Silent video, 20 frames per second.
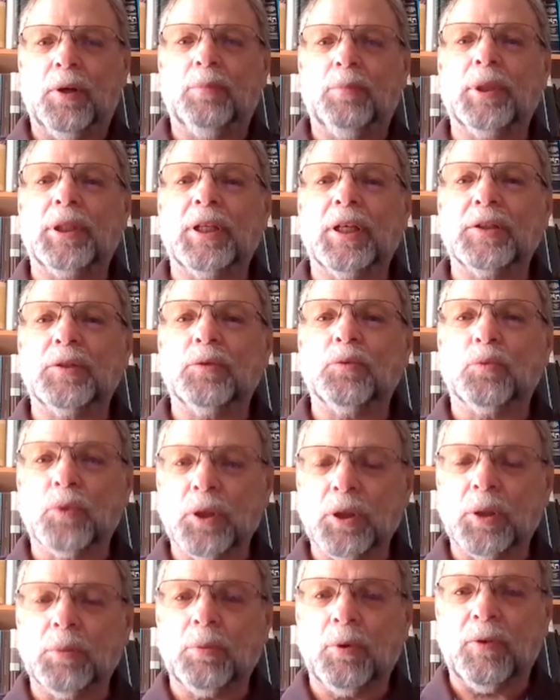but doesn't
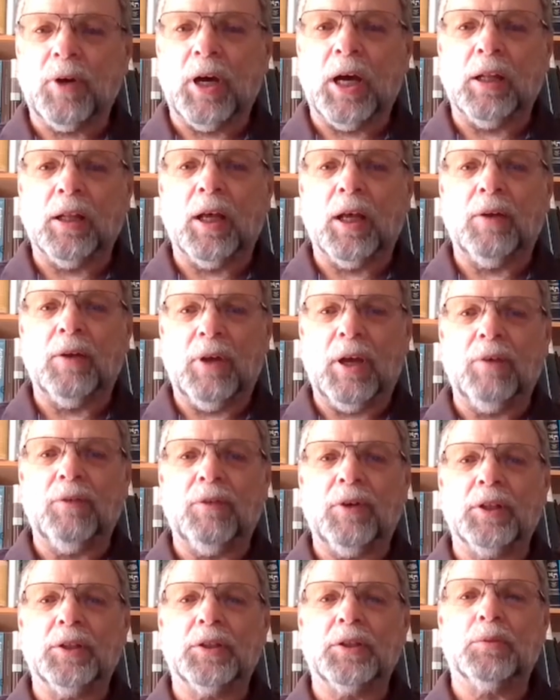really provide a lot of
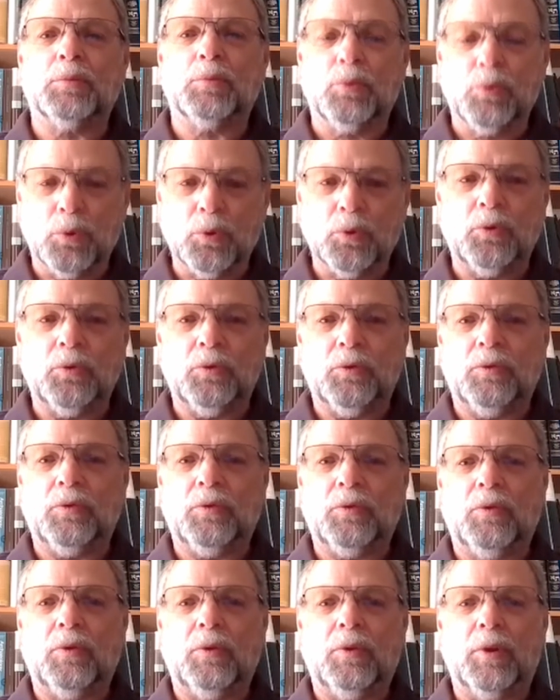evidence to prove